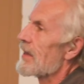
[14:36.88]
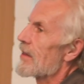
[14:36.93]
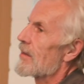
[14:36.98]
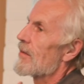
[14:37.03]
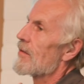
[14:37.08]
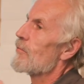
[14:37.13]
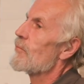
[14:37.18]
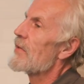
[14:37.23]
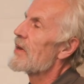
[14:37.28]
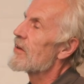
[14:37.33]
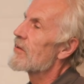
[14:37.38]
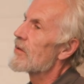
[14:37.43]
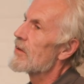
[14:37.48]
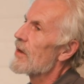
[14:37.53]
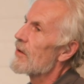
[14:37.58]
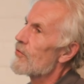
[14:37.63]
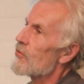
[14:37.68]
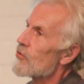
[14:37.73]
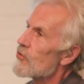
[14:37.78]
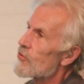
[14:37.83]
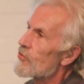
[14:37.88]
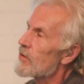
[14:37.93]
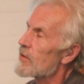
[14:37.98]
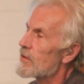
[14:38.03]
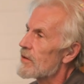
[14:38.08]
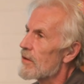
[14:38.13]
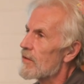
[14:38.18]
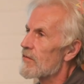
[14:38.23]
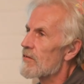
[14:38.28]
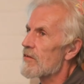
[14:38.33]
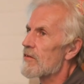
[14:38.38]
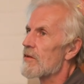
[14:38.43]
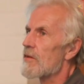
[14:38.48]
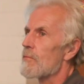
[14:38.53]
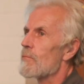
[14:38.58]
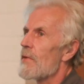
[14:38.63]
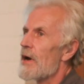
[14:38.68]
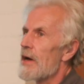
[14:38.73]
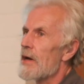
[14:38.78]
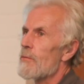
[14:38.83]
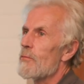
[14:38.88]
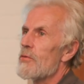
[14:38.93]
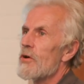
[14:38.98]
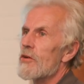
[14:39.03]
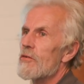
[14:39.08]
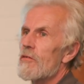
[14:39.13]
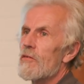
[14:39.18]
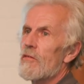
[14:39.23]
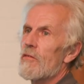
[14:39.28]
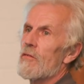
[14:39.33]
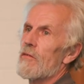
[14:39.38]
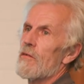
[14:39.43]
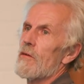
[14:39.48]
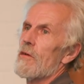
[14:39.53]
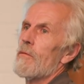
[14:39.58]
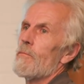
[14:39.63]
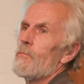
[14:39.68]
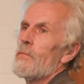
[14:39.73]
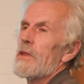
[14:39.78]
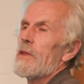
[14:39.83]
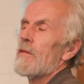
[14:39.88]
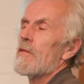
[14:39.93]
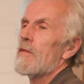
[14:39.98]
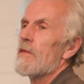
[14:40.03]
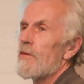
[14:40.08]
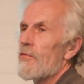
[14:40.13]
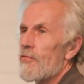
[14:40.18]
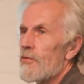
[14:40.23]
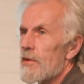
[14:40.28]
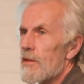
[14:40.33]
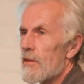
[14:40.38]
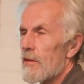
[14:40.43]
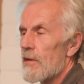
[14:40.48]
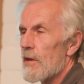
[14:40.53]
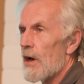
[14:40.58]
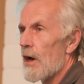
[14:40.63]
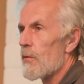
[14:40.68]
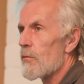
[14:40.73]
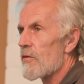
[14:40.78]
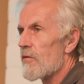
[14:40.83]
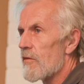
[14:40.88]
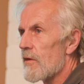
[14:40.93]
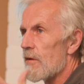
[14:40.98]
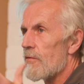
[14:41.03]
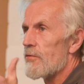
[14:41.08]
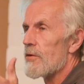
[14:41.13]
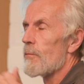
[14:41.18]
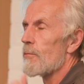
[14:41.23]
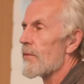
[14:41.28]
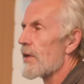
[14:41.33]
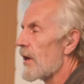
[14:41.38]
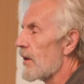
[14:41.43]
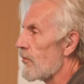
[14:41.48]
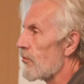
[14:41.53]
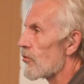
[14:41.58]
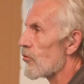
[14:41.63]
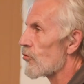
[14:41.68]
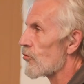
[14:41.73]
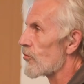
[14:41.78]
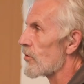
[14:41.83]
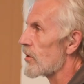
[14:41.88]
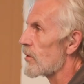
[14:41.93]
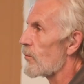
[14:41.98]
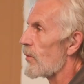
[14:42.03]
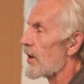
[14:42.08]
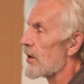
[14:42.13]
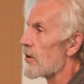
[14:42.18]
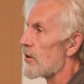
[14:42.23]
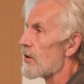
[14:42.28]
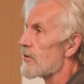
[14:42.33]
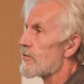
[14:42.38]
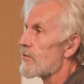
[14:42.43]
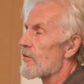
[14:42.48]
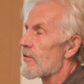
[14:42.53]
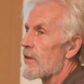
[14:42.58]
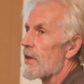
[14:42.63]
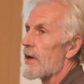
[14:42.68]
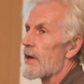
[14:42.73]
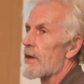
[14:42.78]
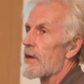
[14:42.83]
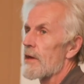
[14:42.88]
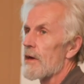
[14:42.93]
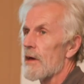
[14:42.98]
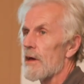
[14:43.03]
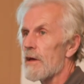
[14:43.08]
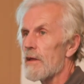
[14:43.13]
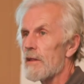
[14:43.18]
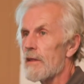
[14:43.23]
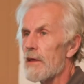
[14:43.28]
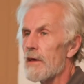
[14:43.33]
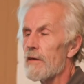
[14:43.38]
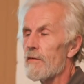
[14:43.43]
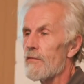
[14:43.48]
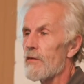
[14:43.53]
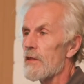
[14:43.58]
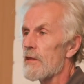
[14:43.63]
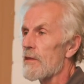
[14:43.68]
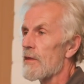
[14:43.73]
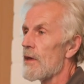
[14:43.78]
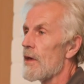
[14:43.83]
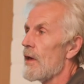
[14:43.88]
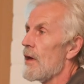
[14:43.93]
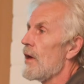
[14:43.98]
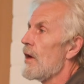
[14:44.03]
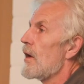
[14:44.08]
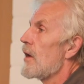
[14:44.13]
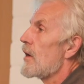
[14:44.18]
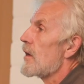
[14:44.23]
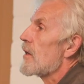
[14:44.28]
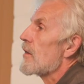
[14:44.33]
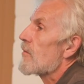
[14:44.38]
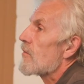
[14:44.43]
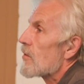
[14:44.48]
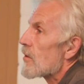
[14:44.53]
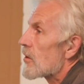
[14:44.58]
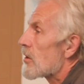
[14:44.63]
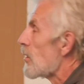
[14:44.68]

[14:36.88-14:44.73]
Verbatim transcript: that major evolutionary transition, my approach is a bit different, I would say, from the evolutionary biologists like uh, David. It's a